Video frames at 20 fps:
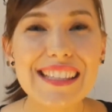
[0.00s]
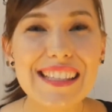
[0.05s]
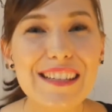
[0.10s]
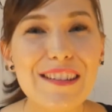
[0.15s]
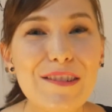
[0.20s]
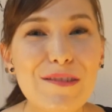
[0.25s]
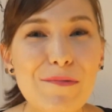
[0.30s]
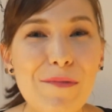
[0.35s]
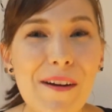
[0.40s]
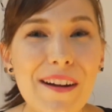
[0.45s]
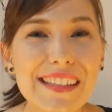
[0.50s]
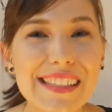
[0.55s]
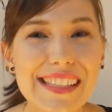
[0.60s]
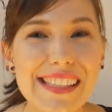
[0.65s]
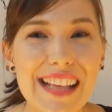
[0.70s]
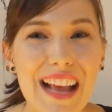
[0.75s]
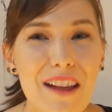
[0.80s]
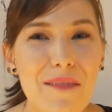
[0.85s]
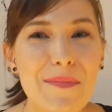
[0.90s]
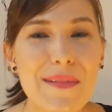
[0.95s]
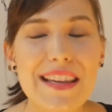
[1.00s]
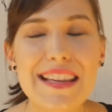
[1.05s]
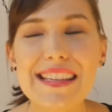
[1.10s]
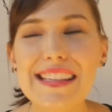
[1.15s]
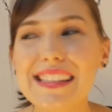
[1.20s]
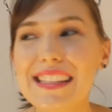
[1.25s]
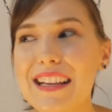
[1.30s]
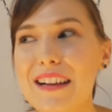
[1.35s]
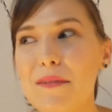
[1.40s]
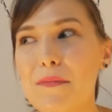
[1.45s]
do want to send
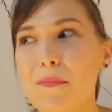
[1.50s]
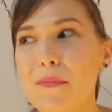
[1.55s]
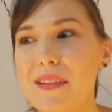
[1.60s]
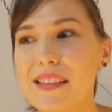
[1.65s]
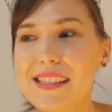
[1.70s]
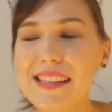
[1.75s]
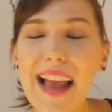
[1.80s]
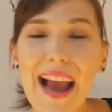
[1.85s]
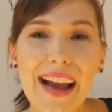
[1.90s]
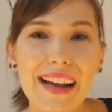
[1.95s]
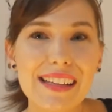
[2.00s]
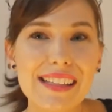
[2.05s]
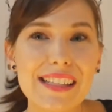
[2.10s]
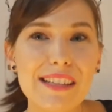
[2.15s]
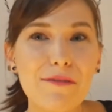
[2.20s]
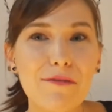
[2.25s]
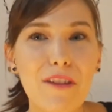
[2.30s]
me some snacks